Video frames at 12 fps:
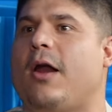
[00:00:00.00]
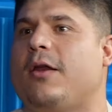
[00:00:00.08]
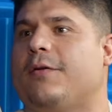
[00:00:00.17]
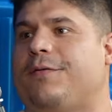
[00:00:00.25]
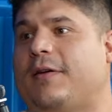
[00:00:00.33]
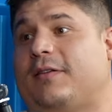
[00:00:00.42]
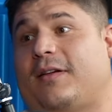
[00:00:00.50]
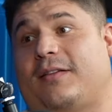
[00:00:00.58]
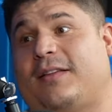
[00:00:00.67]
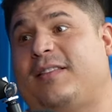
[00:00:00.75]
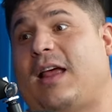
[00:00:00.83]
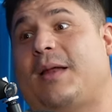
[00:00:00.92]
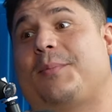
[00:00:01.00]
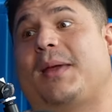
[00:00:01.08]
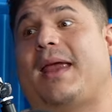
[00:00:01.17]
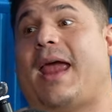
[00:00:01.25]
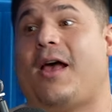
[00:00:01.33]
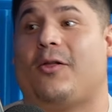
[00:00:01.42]
you fix it? Because it's got to
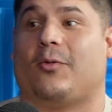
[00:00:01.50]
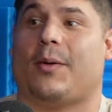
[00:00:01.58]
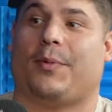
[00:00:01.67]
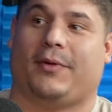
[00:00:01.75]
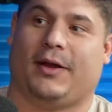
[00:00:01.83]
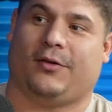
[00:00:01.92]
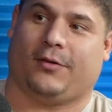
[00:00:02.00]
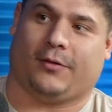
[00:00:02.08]
be hella repetition.